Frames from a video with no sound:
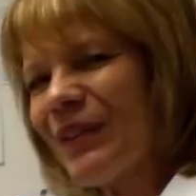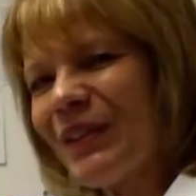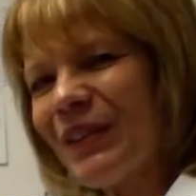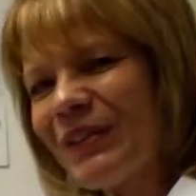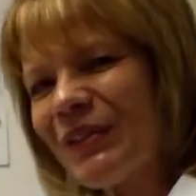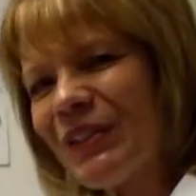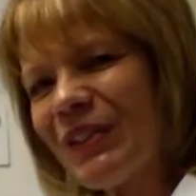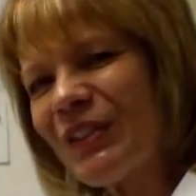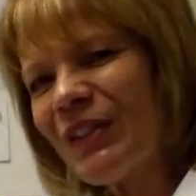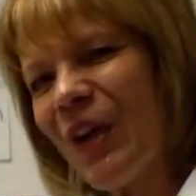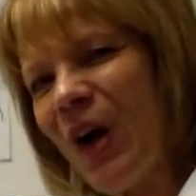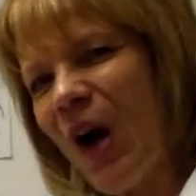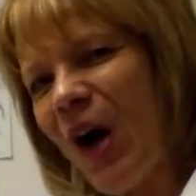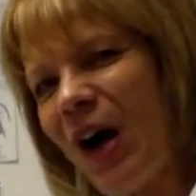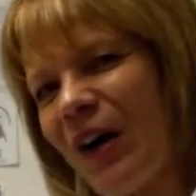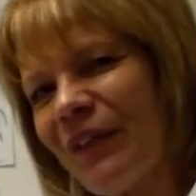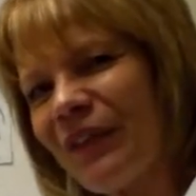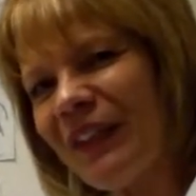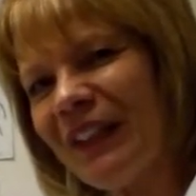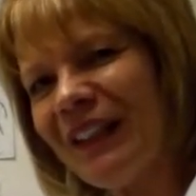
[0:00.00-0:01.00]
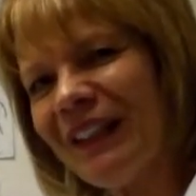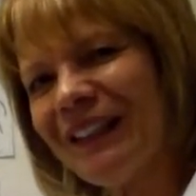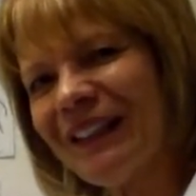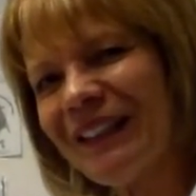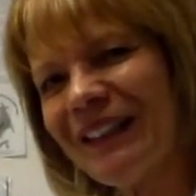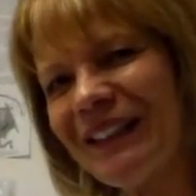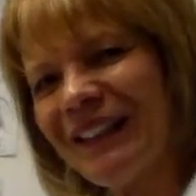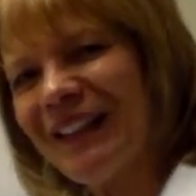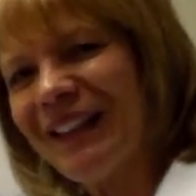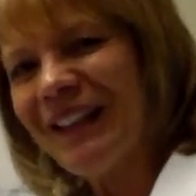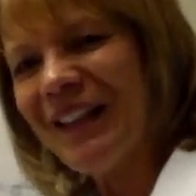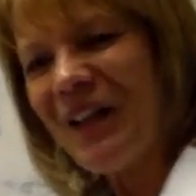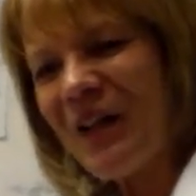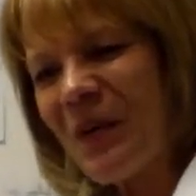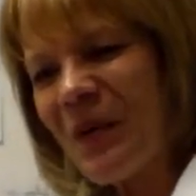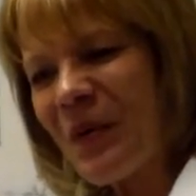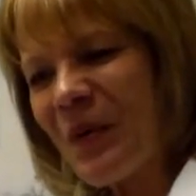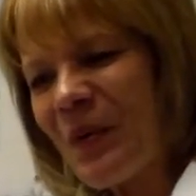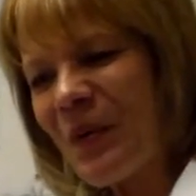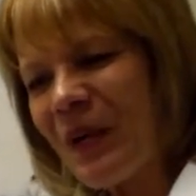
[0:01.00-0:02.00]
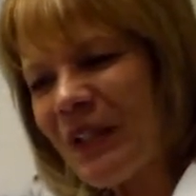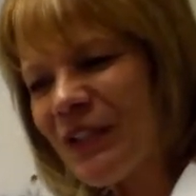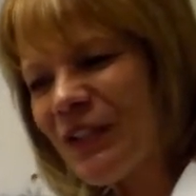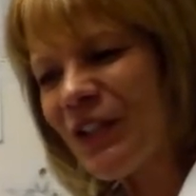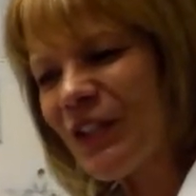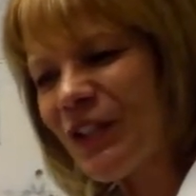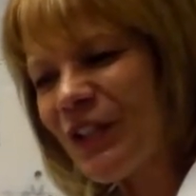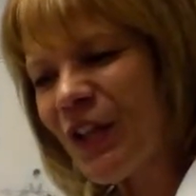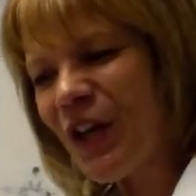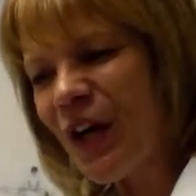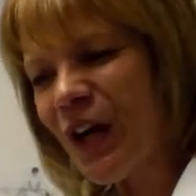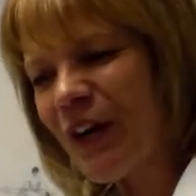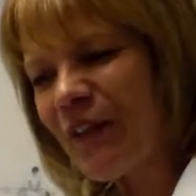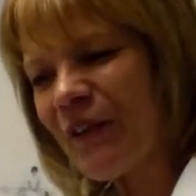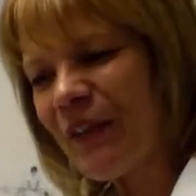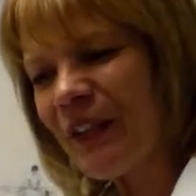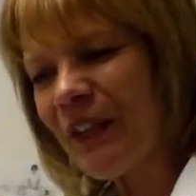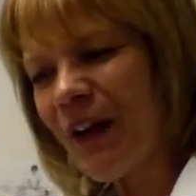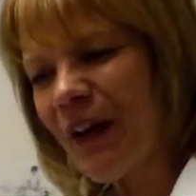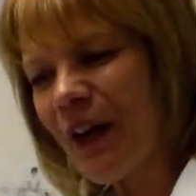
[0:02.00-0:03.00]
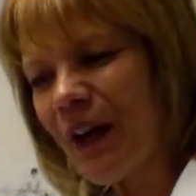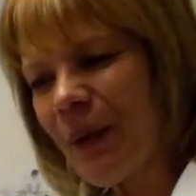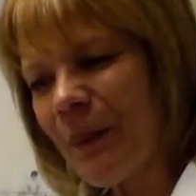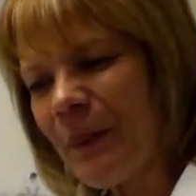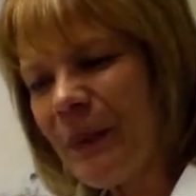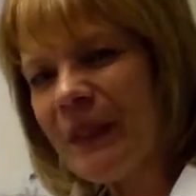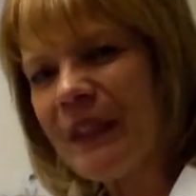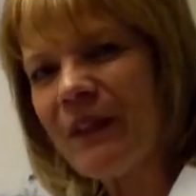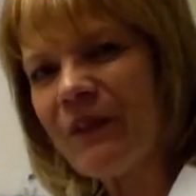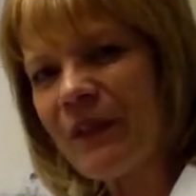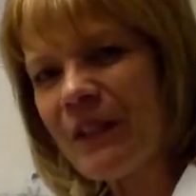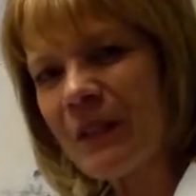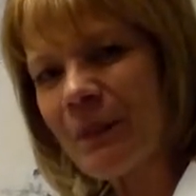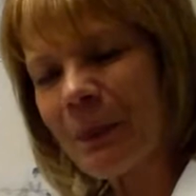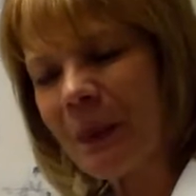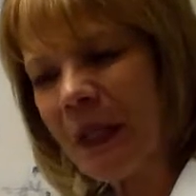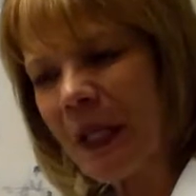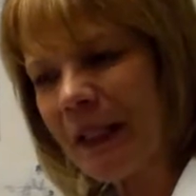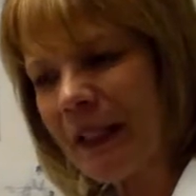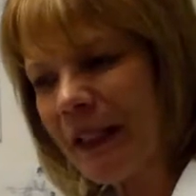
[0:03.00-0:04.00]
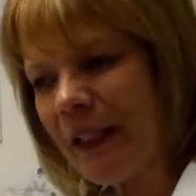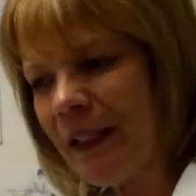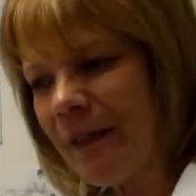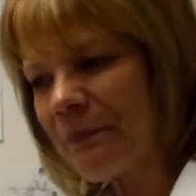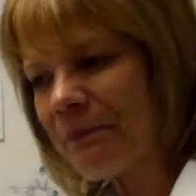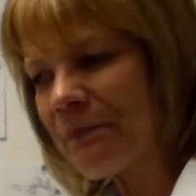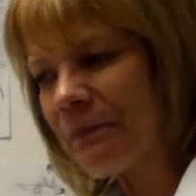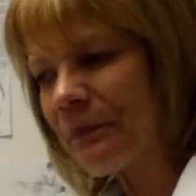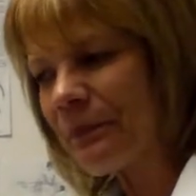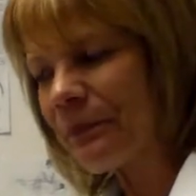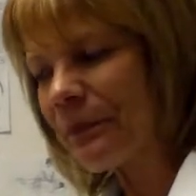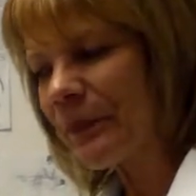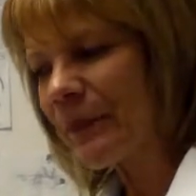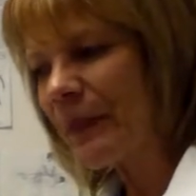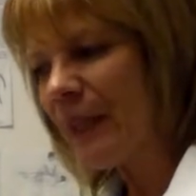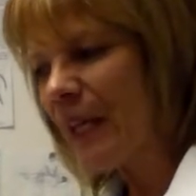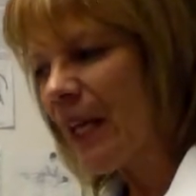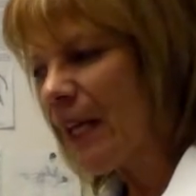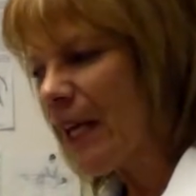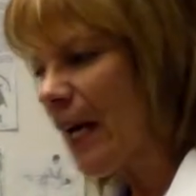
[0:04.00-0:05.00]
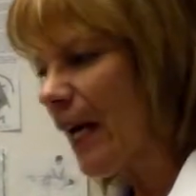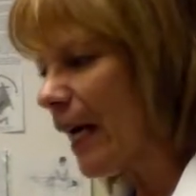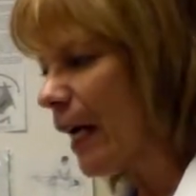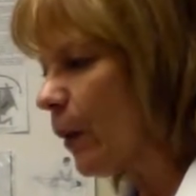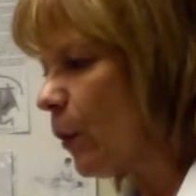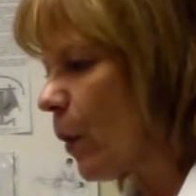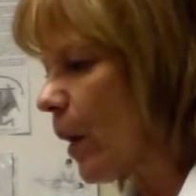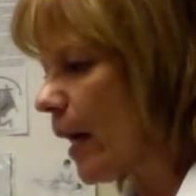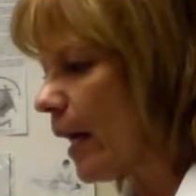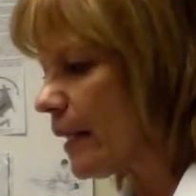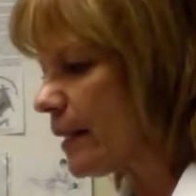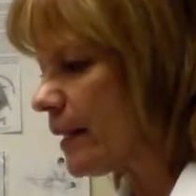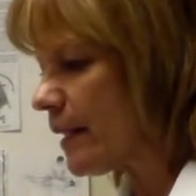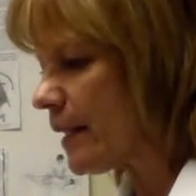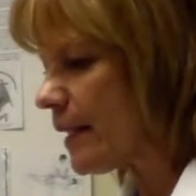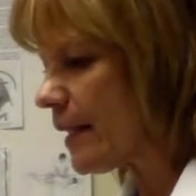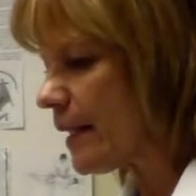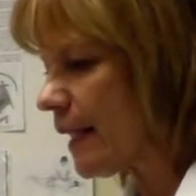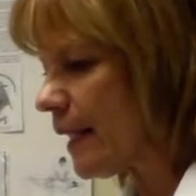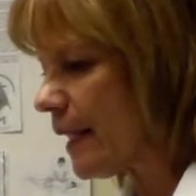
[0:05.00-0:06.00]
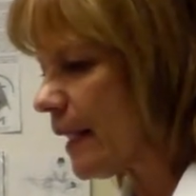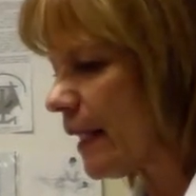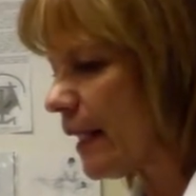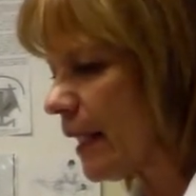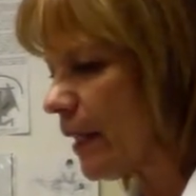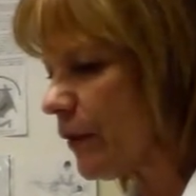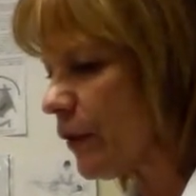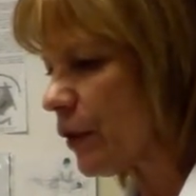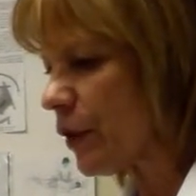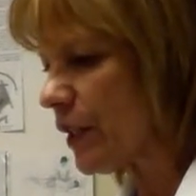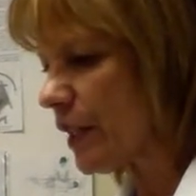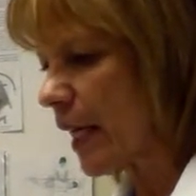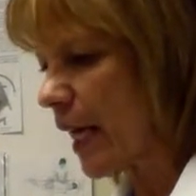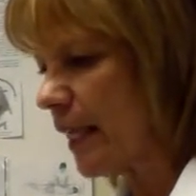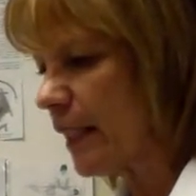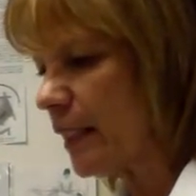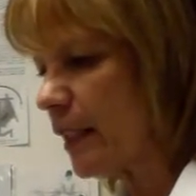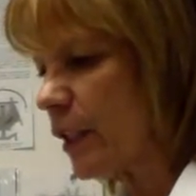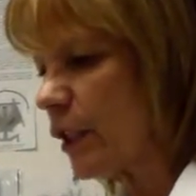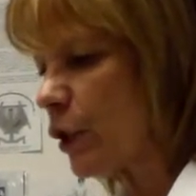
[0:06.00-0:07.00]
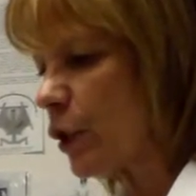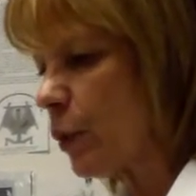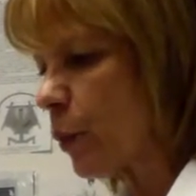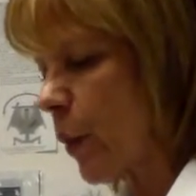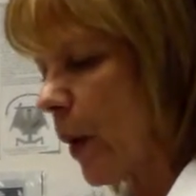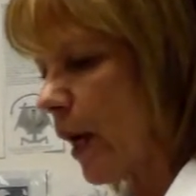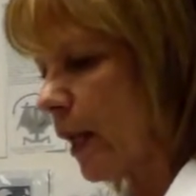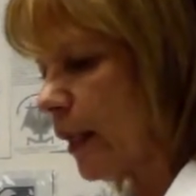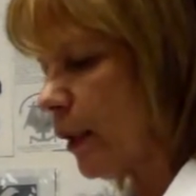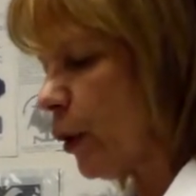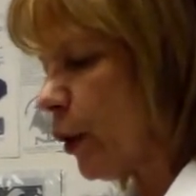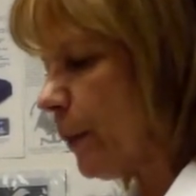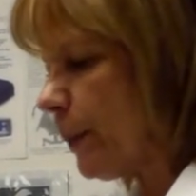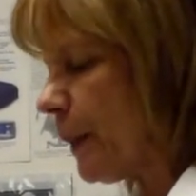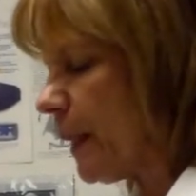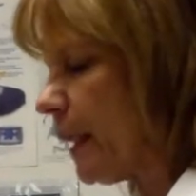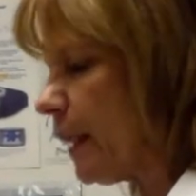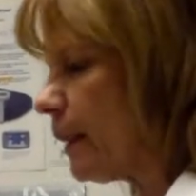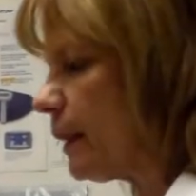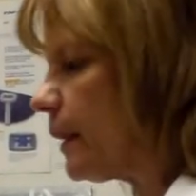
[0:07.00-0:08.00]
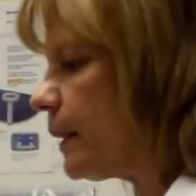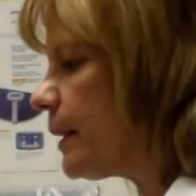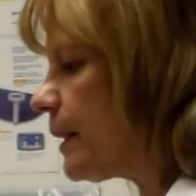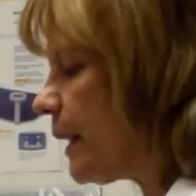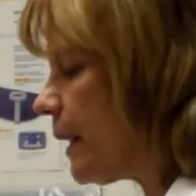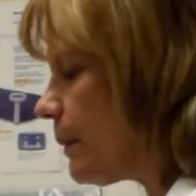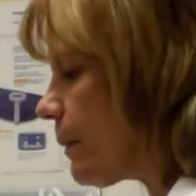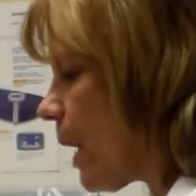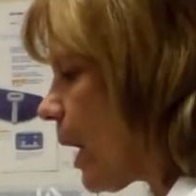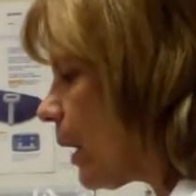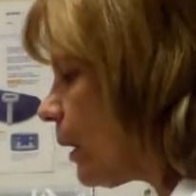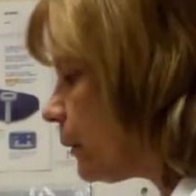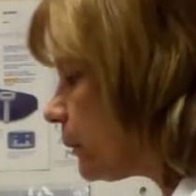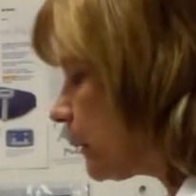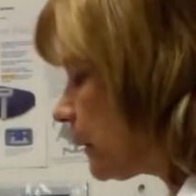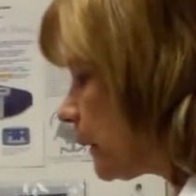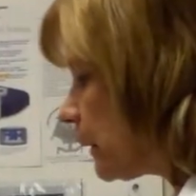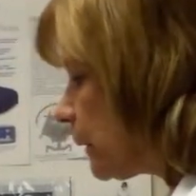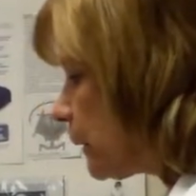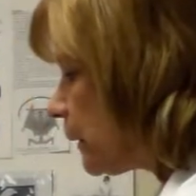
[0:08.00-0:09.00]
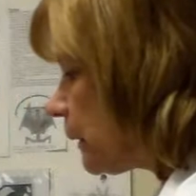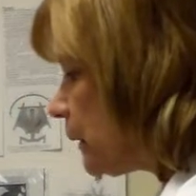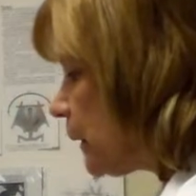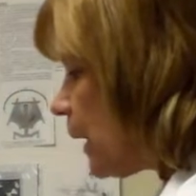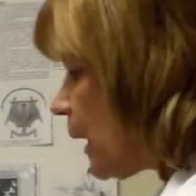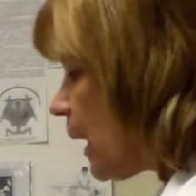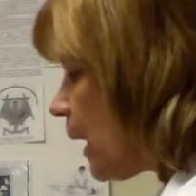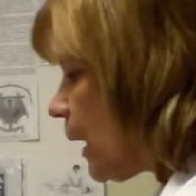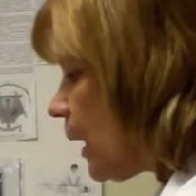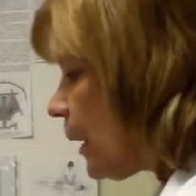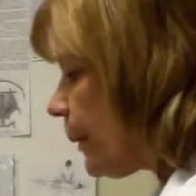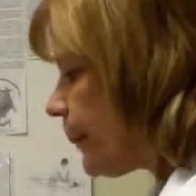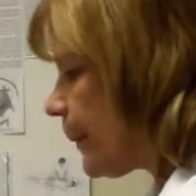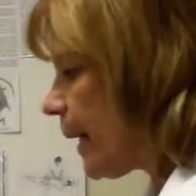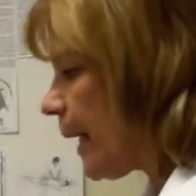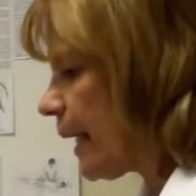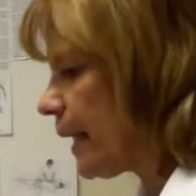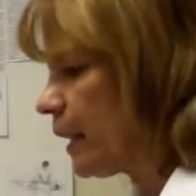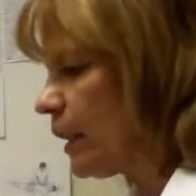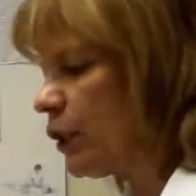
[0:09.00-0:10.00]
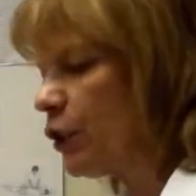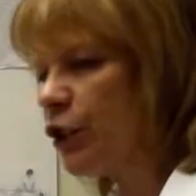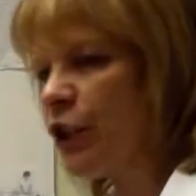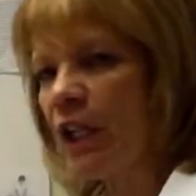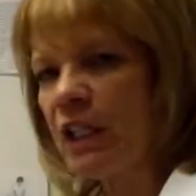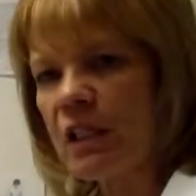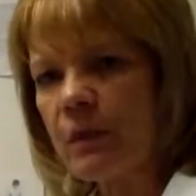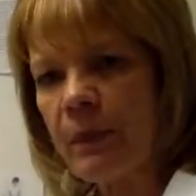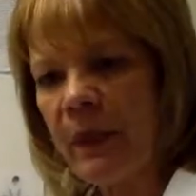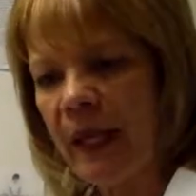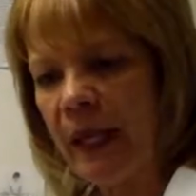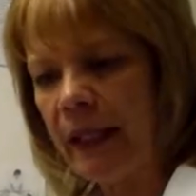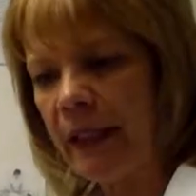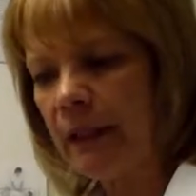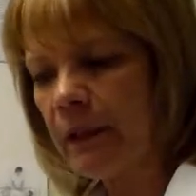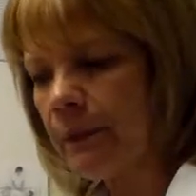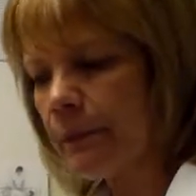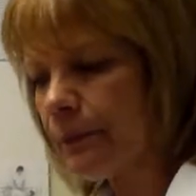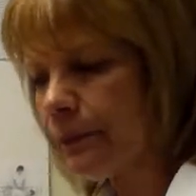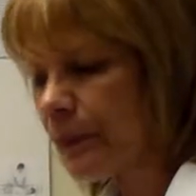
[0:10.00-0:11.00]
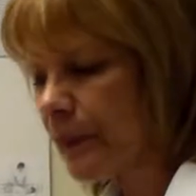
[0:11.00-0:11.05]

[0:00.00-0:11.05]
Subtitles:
if she's coughing, what she's coughing up, and if it's bloody. I want to see if she's got any swelling or pedal edema, any chest pain,